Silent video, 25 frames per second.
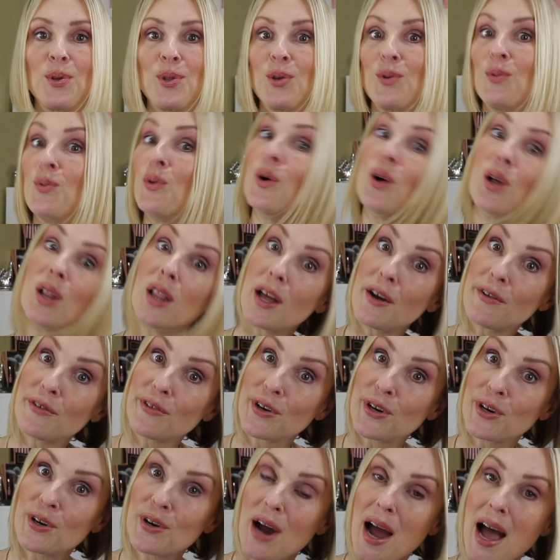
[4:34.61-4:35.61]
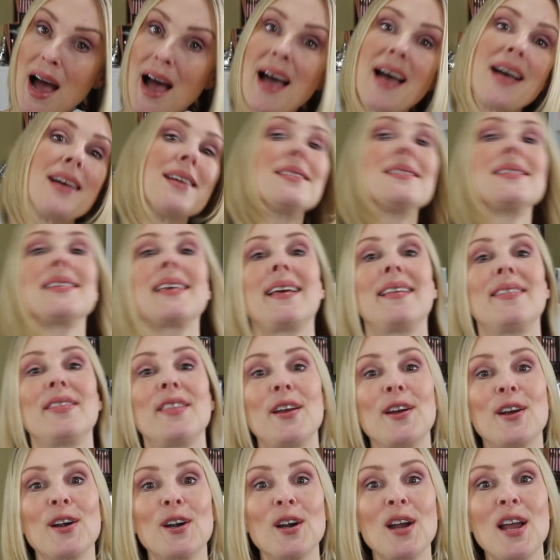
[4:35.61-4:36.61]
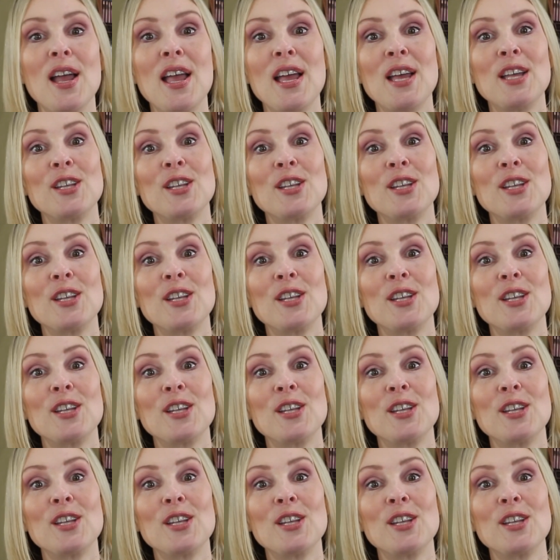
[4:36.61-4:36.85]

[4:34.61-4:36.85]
the wool over your eyes and they're